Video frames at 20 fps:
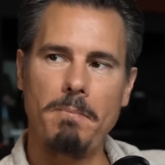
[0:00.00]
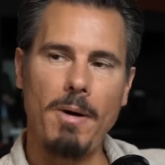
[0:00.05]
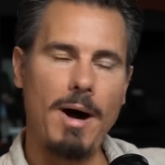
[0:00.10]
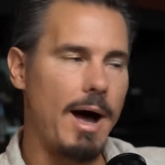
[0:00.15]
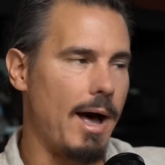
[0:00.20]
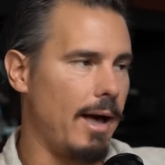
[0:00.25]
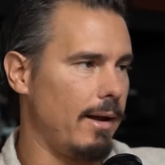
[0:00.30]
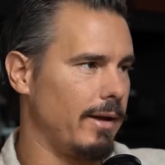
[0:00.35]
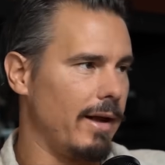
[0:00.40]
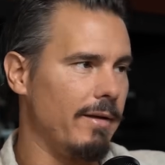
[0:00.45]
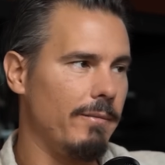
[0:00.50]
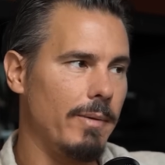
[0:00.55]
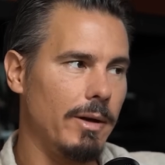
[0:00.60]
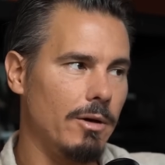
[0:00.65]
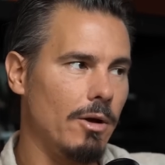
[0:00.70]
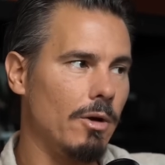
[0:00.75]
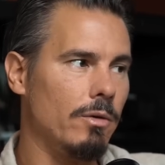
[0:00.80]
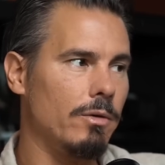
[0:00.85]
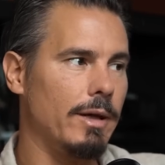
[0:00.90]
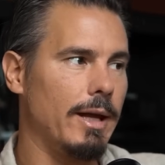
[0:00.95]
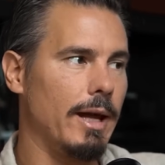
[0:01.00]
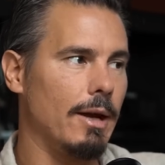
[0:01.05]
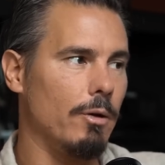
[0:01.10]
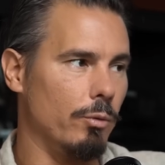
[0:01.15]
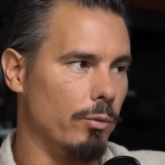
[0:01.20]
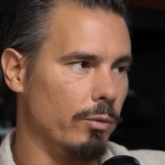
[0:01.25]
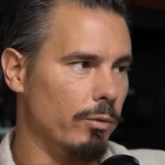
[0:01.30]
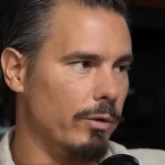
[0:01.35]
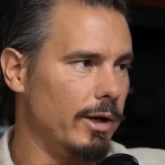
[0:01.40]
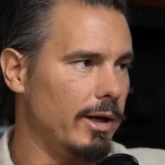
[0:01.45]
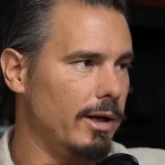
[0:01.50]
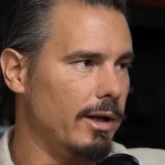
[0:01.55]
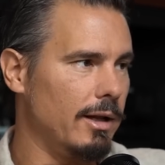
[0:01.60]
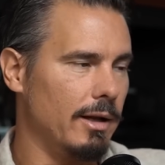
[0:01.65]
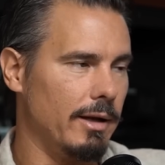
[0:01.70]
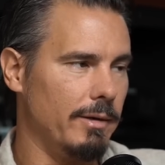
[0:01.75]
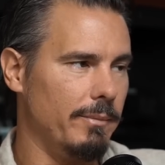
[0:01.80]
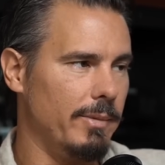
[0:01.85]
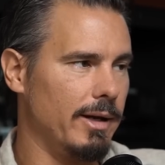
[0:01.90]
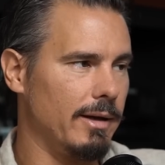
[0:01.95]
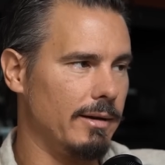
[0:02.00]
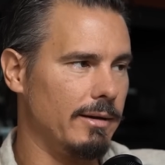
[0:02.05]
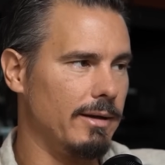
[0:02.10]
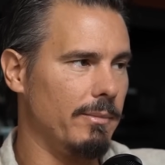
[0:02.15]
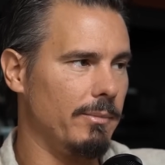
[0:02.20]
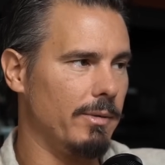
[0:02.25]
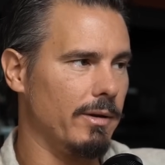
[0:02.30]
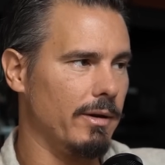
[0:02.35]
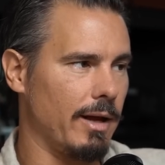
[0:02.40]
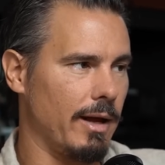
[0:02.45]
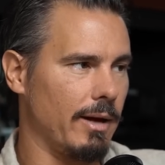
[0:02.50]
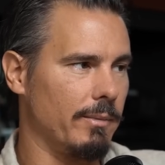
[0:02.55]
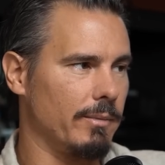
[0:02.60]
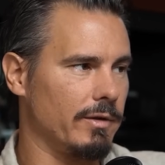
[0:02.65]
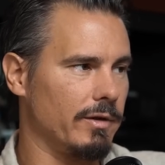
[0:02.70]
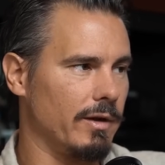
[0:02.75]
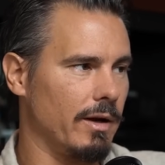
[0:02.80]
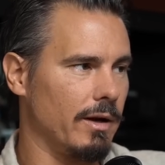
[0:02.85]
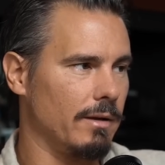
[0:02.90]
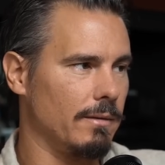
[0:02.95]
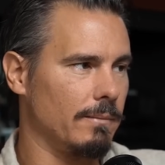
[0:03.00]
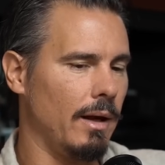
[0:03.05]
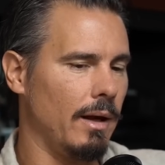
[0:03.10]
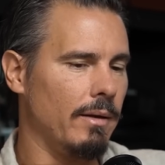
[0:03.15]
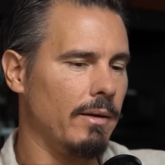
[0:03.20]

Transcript: but they've been known to get really big deep in the Amazon.